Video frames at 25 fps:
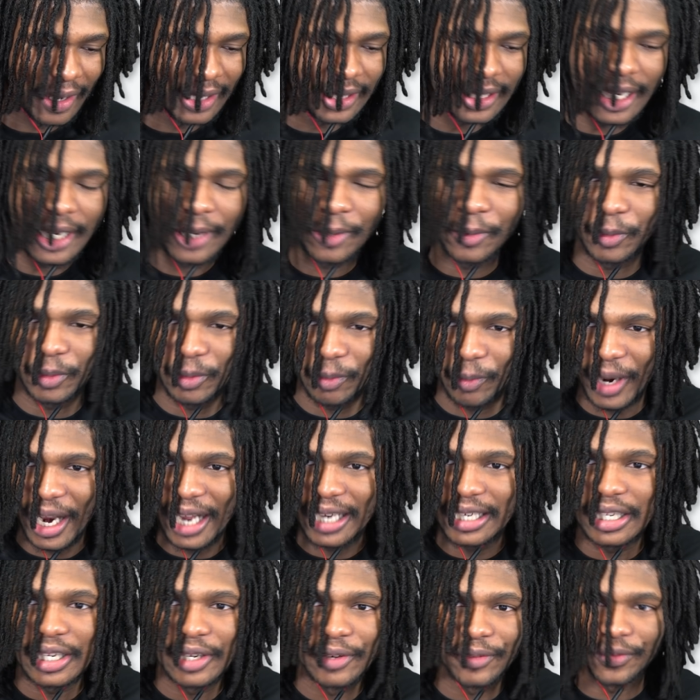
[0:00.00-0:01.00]
I think when I
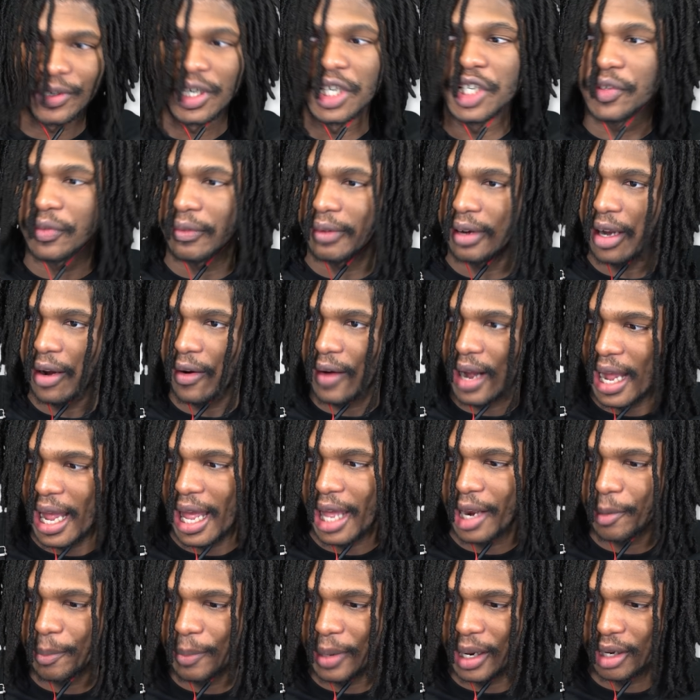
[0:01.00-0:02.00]
did the first video, I
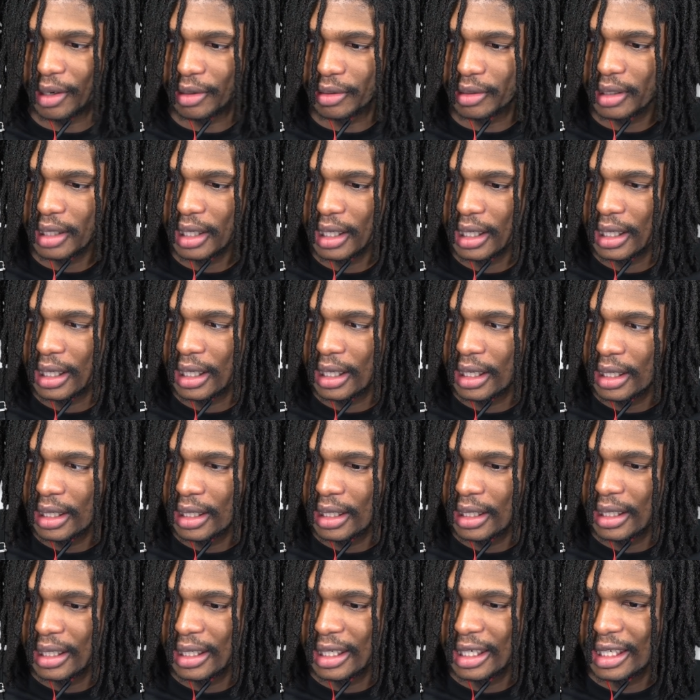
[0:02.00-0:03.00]
had about
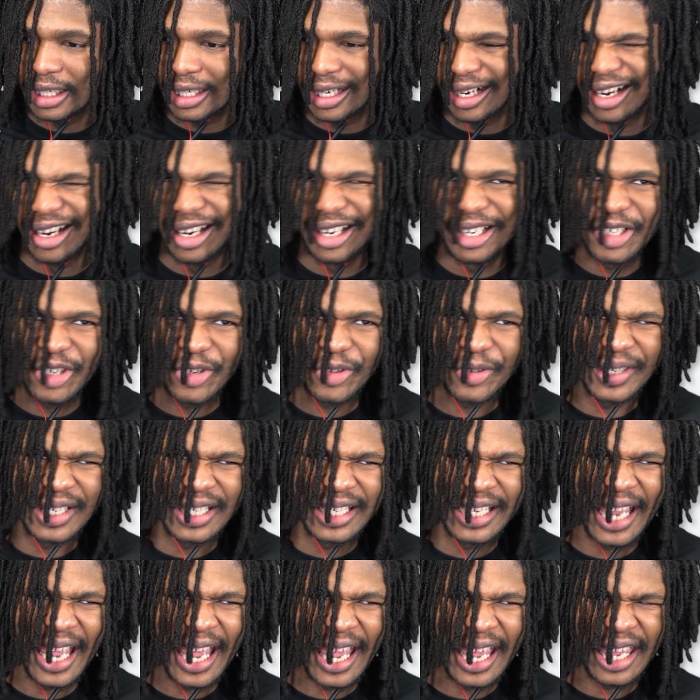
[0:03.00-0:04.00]
one
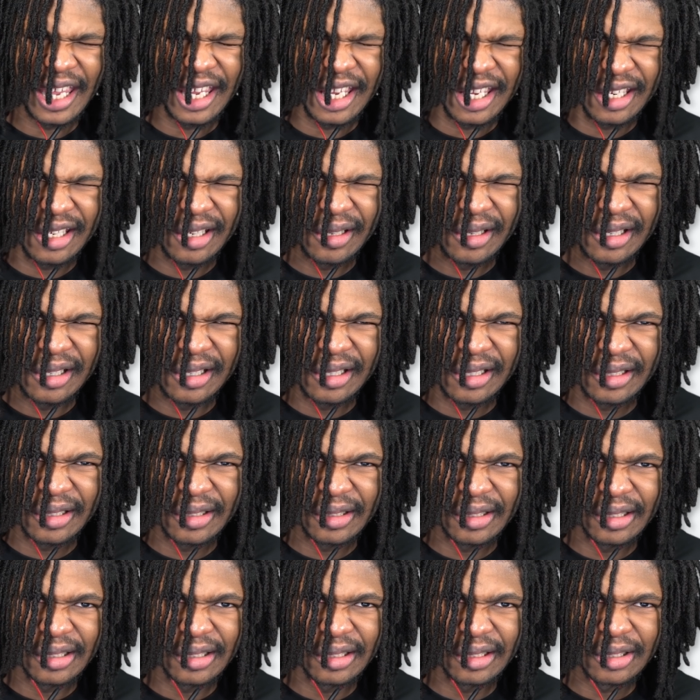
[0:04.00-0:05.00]
hundred K?
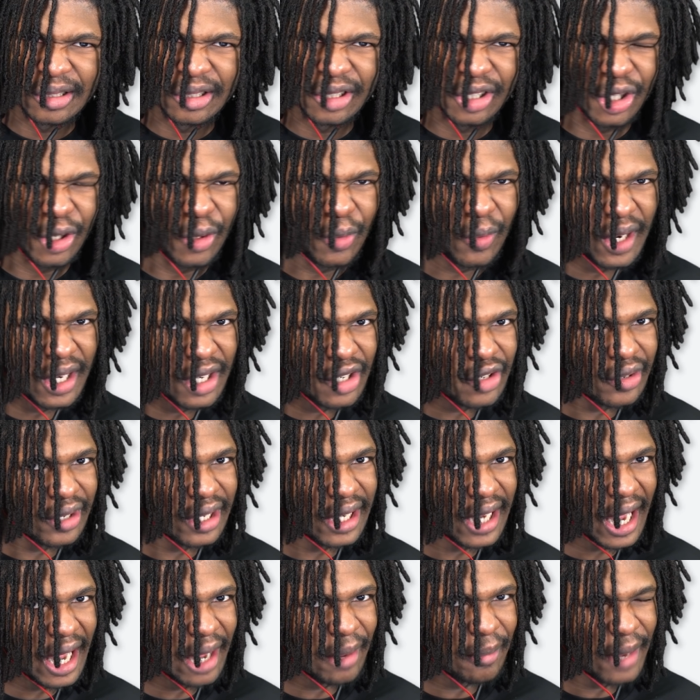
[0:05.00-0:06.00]
two hundred
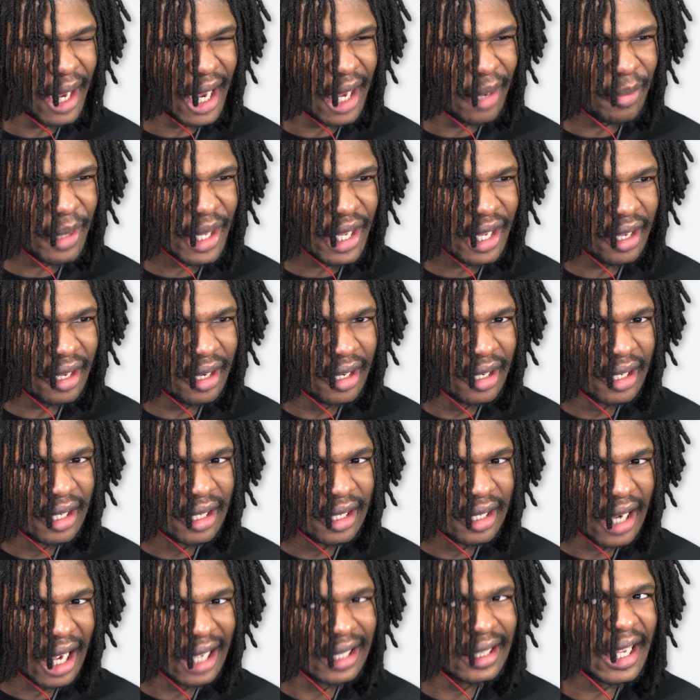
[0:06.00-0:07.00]
K maybe?
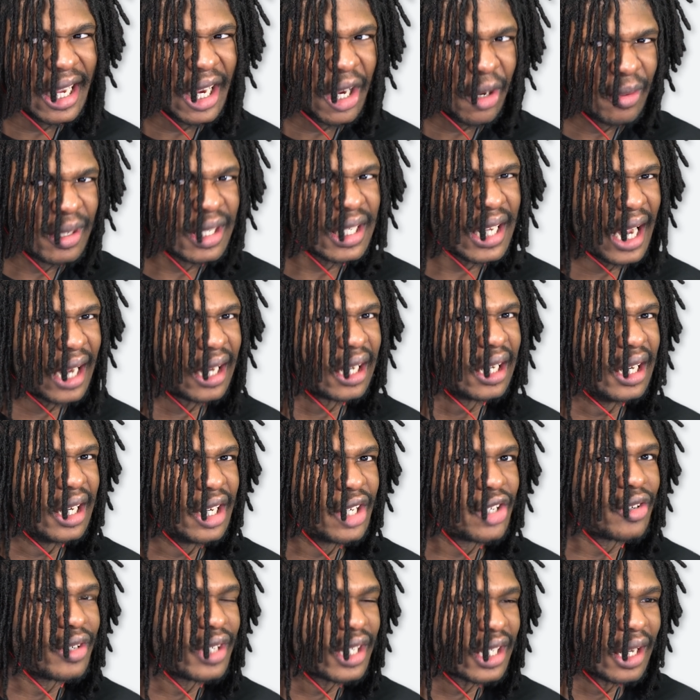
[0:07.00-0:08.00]
I think it was like one
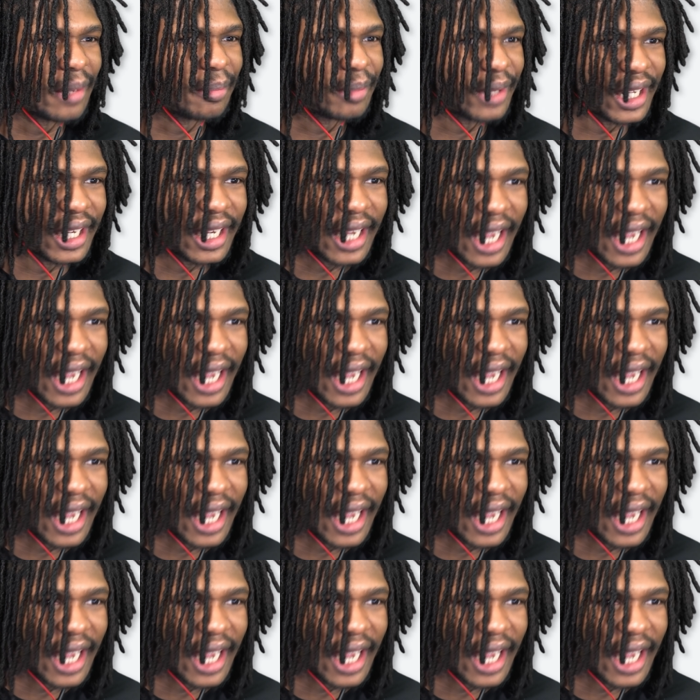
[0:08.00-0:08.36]
hundred something